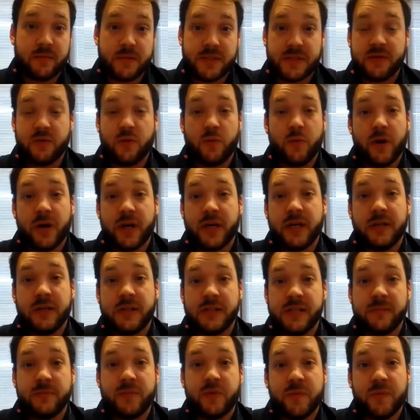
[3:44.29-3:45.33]
still working
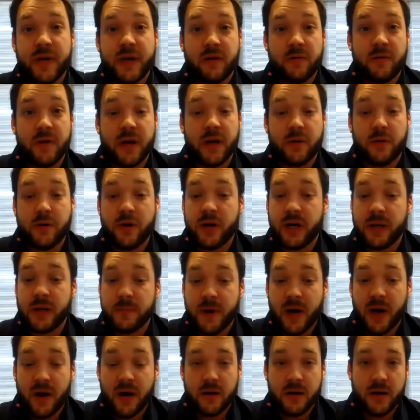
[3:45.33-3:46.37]
to implement around Nerdy
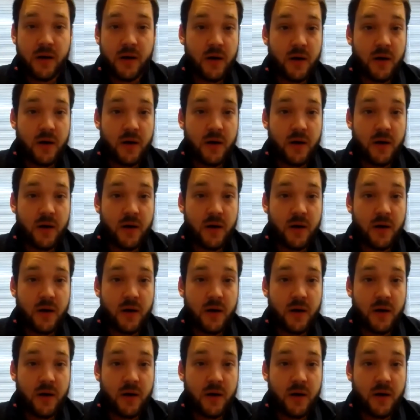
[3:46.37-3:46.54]
Park,